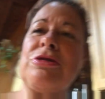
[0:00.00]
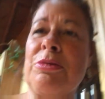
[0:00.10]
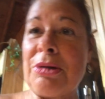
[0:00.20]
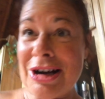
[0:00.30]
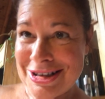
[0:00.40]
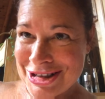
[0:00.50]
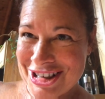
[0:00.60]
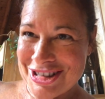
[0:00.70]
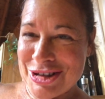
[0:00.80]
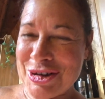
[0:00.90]
the
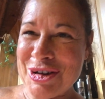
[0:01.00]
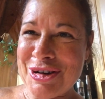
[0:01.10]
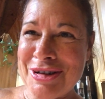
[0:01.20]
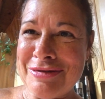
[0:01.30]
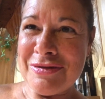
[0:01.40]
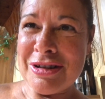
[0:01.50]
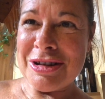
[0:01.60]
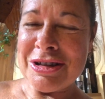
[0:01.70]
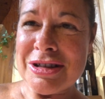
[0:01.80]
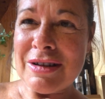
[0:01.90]
process of
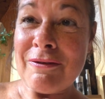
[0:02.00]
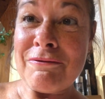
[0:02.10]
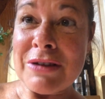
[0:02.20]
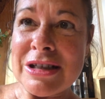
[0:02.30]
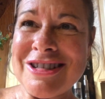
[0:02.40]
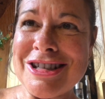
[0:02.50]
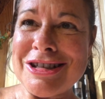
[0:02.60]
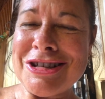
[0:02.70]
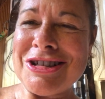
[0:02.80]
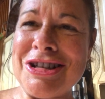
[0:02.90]
this fun
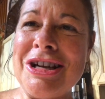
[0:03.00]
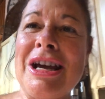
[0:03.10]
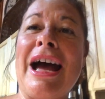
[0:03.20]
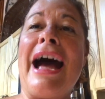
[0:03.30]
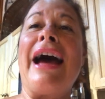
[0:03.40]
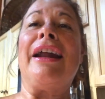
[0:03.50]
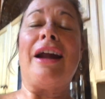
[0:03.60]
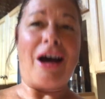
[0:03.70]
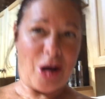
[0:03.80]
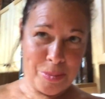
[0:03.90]
dish. And
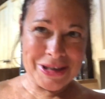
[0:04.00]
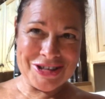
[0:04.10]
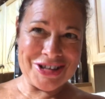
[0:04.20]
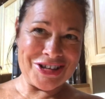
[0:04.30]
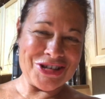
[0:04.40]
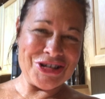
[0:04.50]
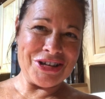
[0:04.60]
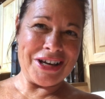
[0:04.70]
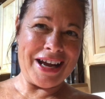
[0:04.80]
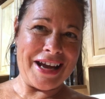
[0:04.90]
I'll be in touch,
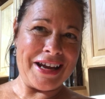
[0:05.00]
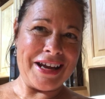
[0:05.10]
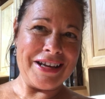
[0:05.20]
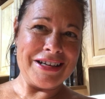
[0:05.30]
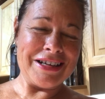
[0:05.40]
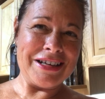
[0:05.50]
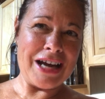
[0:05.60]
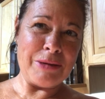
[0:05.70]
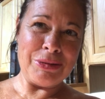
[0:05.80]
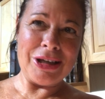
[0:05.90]
and
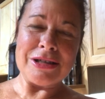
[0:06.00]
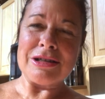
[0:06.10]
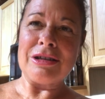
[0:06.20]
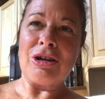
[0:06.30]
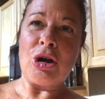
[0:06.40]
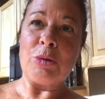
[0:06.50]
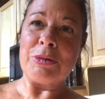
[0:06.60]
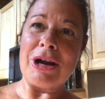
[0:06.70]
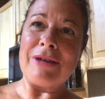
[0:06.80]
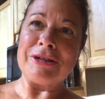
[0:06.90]
God bless. Hope
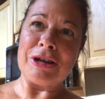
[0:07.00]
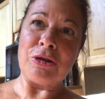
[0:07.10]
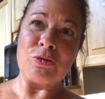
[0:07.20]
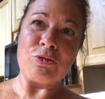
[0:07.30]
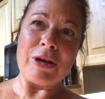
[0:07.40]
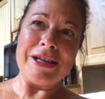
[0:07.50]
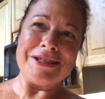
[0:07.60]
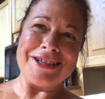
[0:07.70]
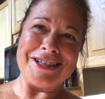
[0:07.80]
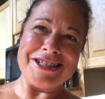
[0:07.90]
you're having a great
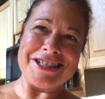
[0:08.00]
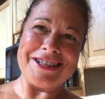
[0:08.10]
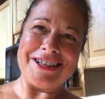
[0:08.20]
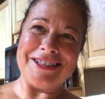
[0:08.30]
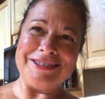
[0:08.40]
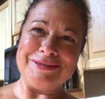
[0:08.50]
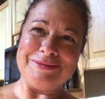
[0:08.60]
night tonight.